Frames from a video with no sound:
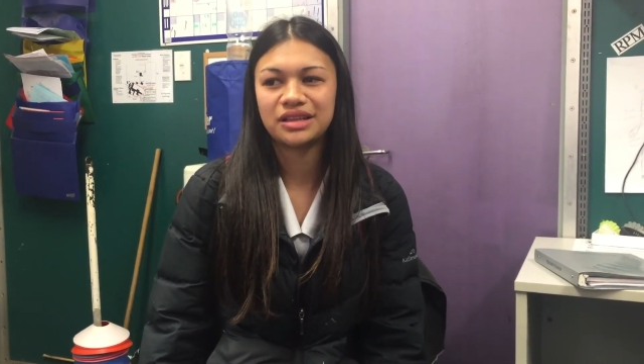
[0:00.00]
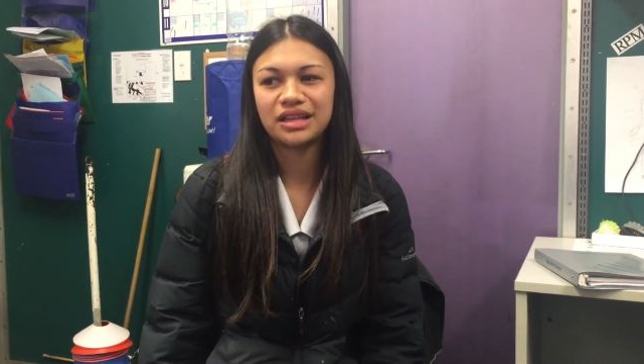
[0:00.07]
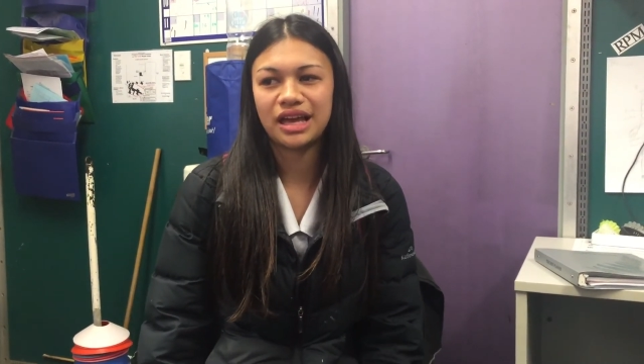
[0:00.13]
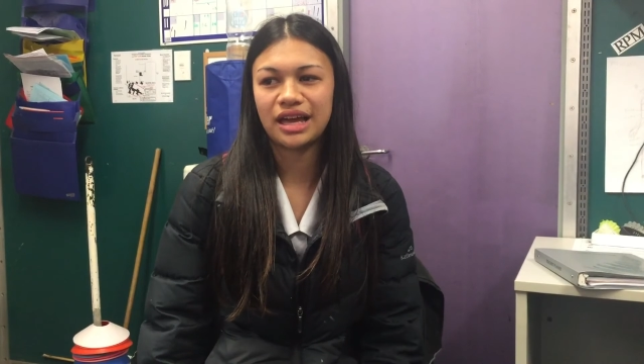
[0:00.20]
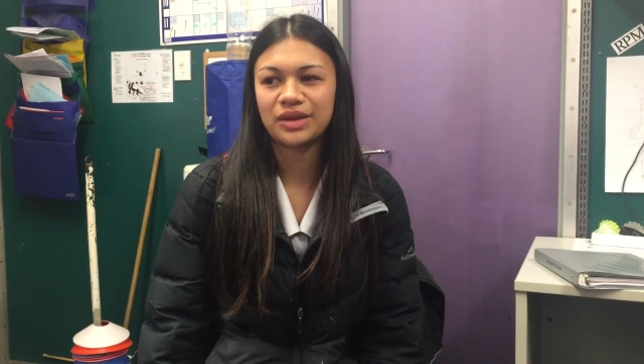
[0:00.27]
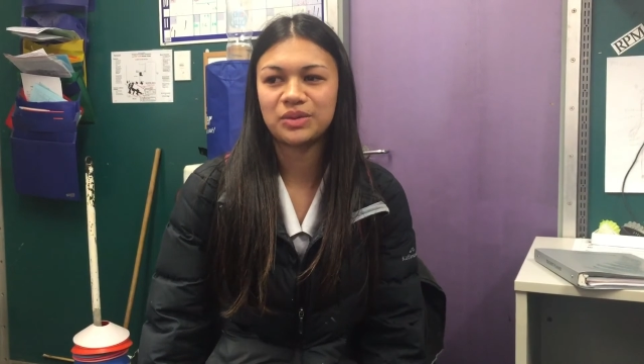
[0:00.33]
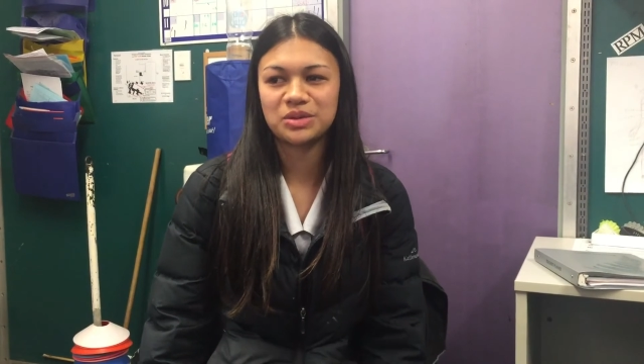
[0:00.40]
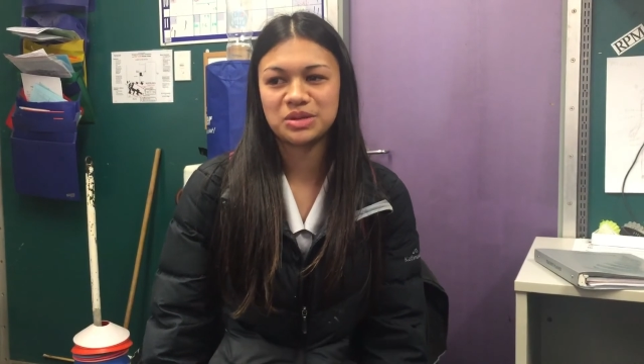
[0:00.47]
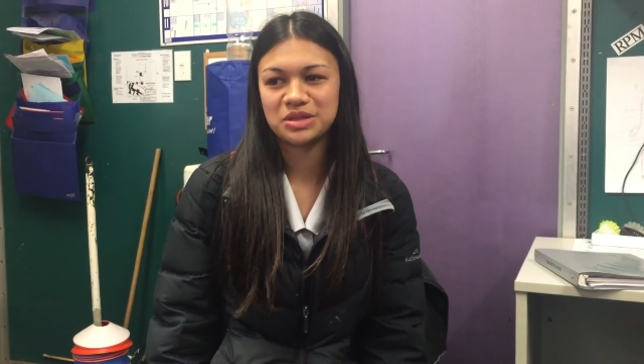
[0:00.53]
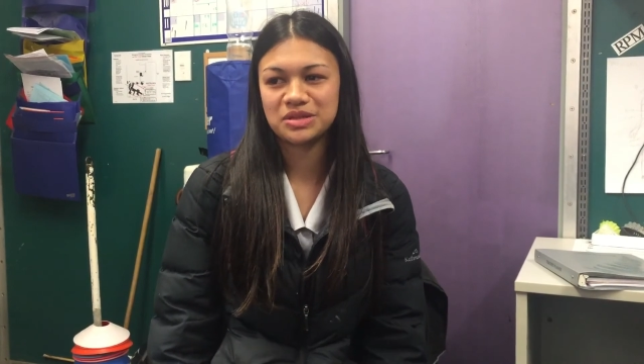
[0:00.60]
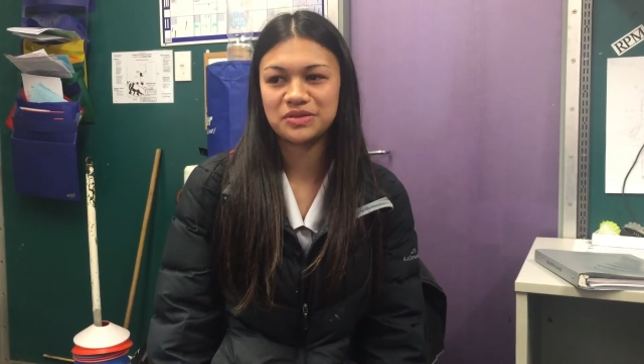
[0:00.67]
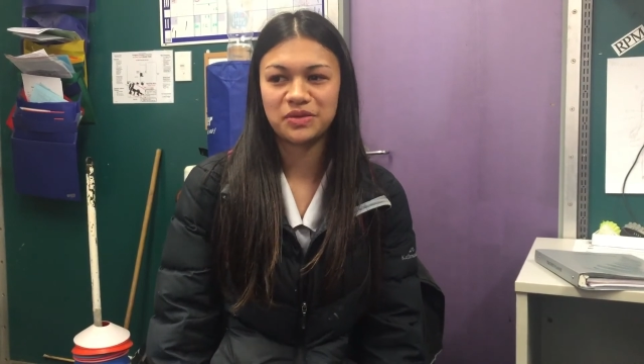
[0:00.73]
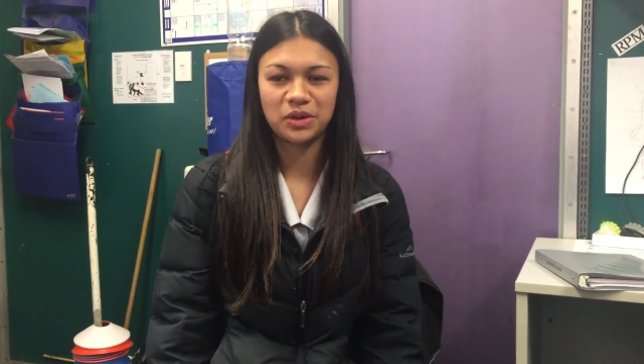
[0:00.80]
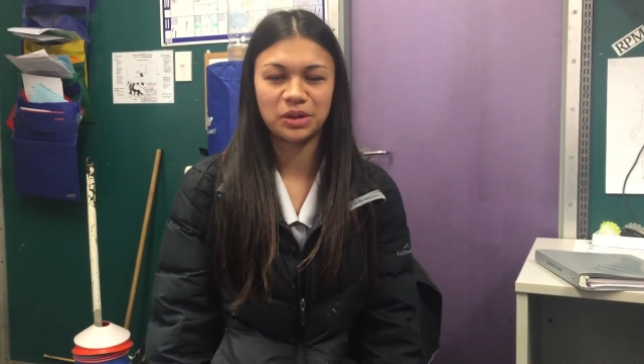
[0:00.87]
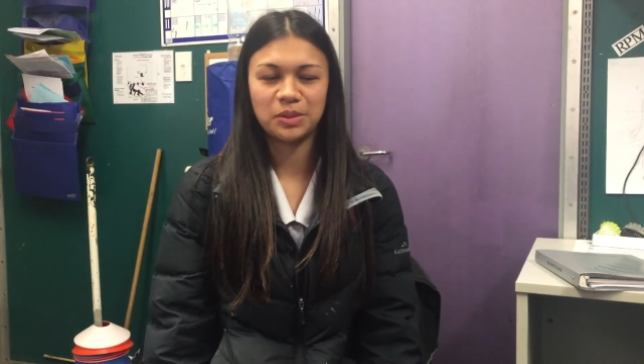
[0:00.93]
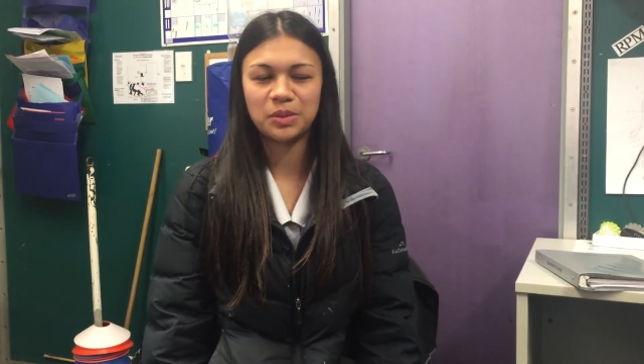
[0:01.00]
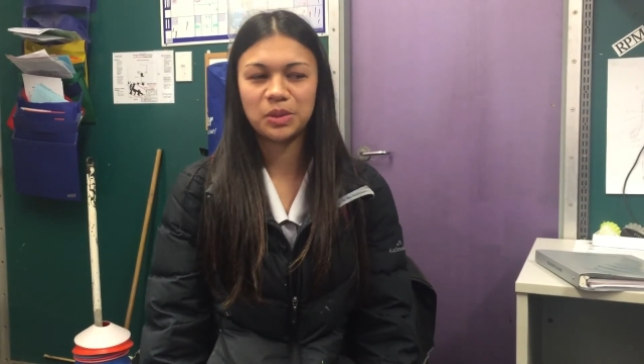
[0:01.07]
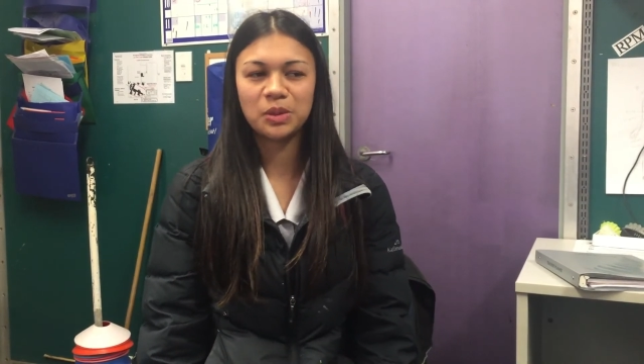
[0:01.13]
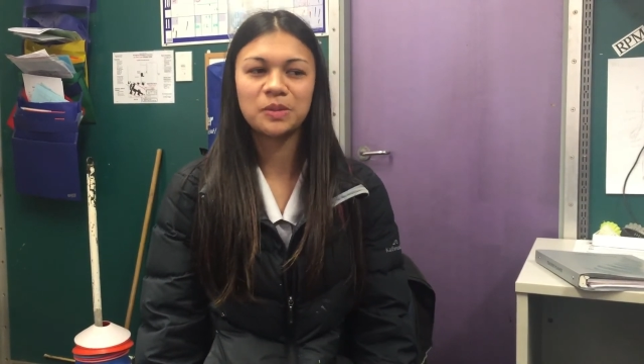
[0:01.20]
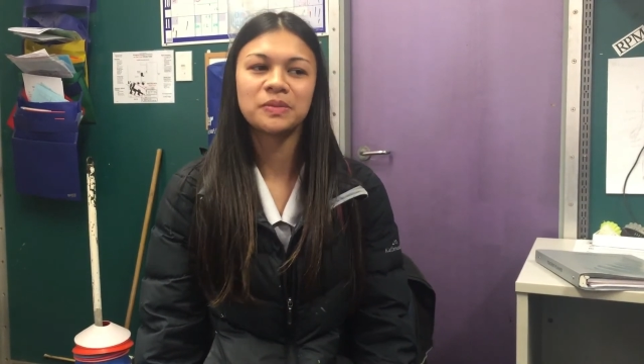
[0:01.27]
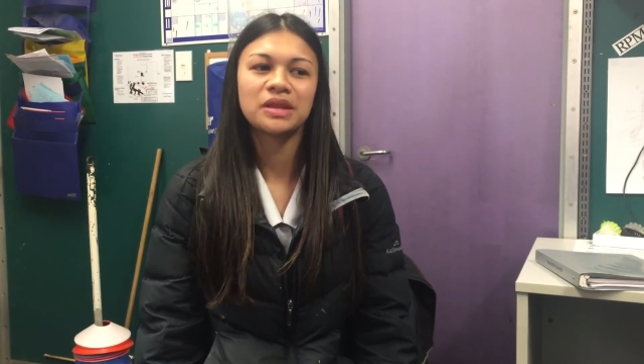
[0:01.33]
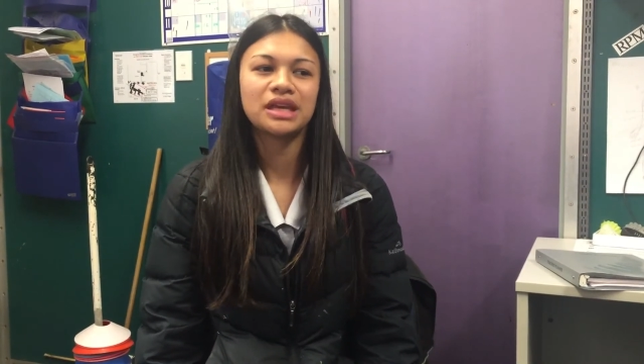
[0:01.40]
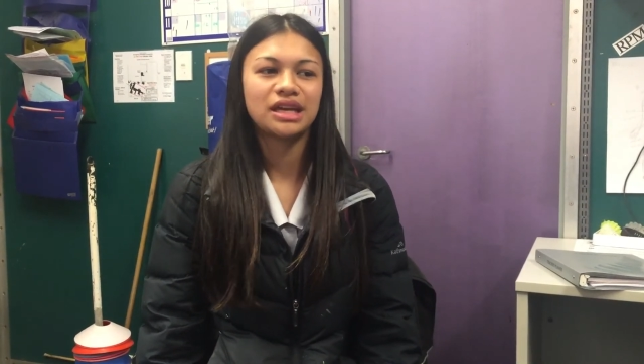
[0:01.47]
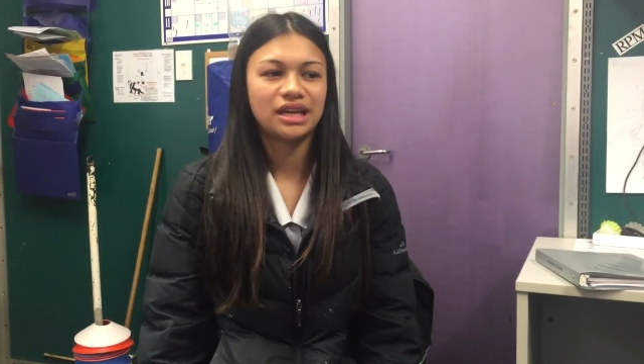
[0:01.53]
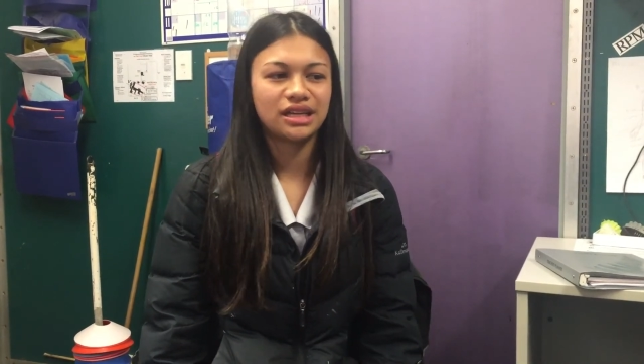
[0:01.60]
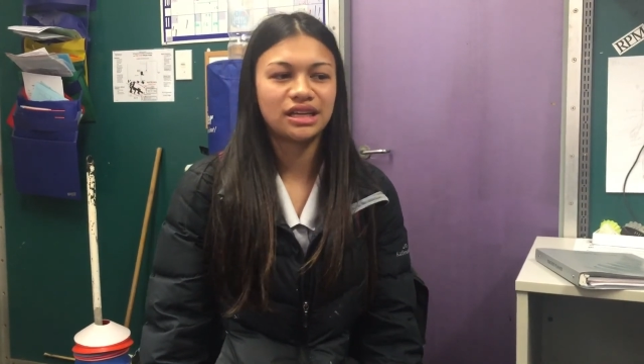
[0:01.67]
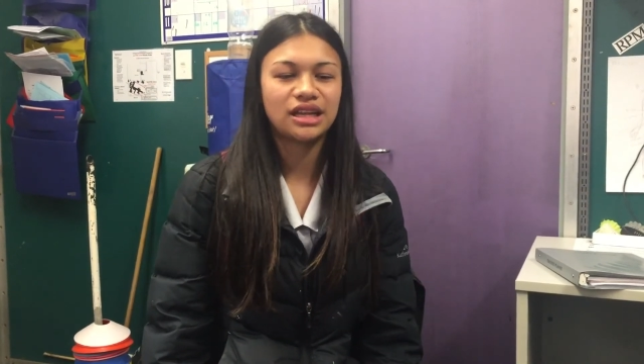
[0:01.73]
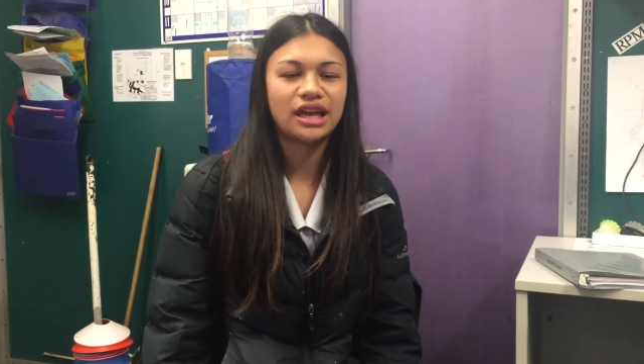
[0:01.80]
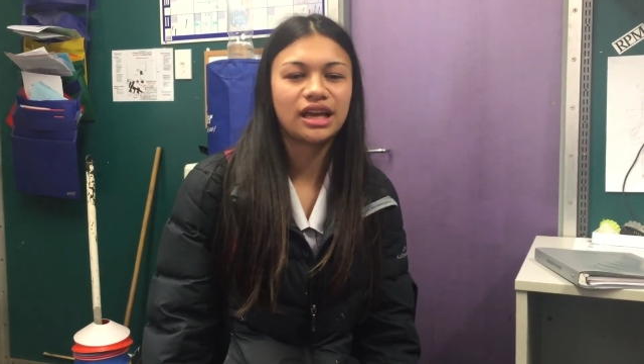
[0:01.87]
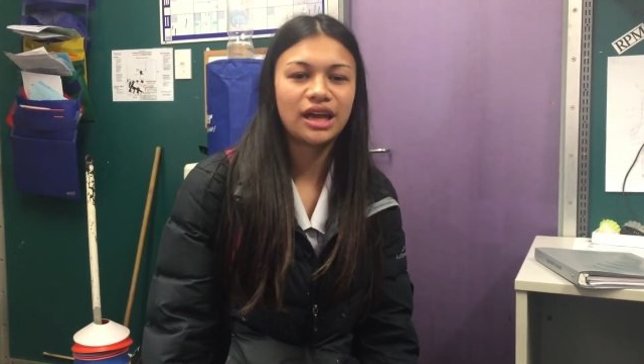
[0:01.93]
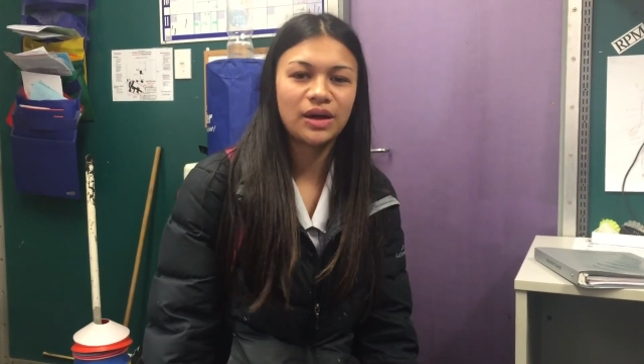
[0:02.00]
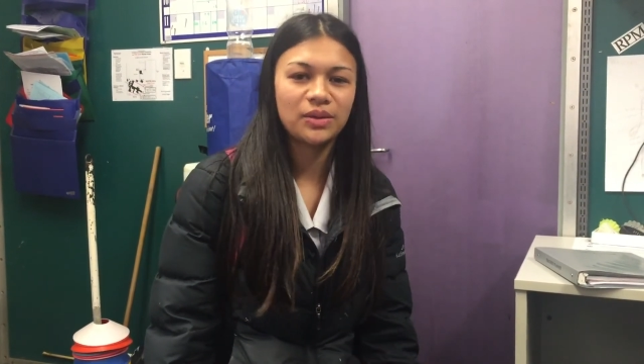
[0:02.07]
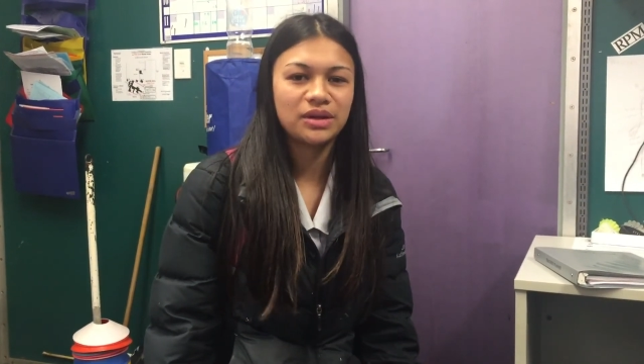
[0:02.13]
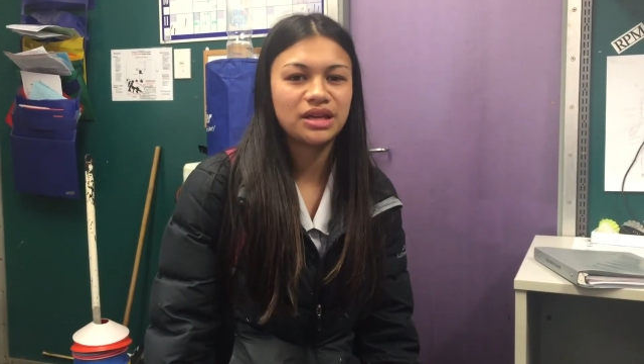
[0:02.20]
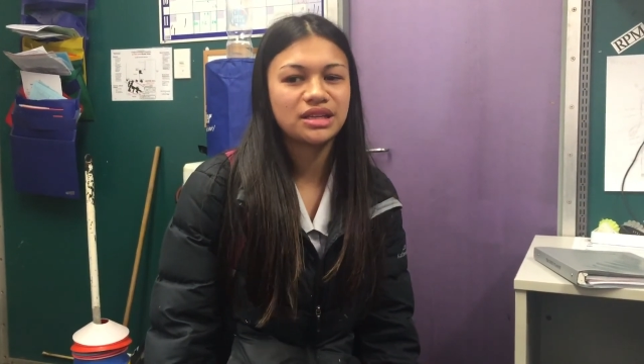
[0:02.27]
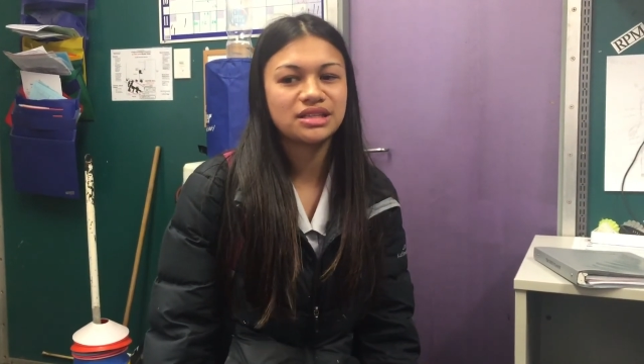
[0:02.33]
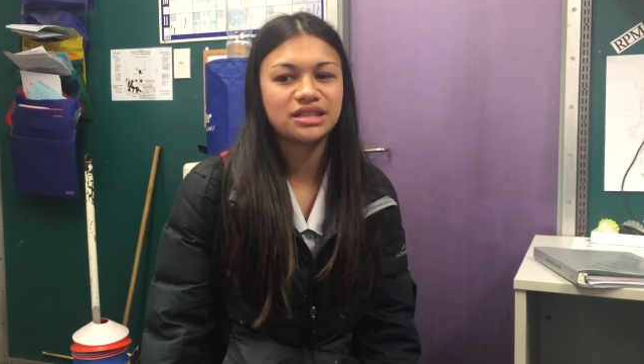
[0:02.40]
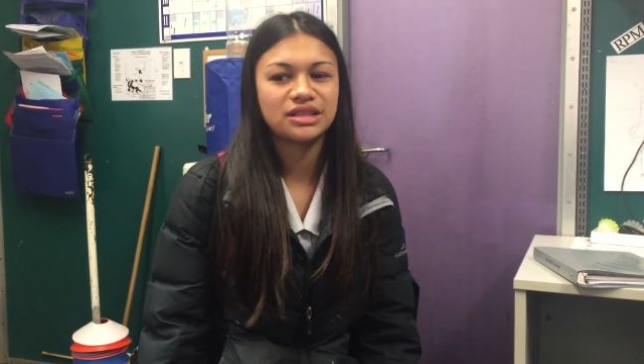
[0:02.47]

like, which is volleyball, and I like how we get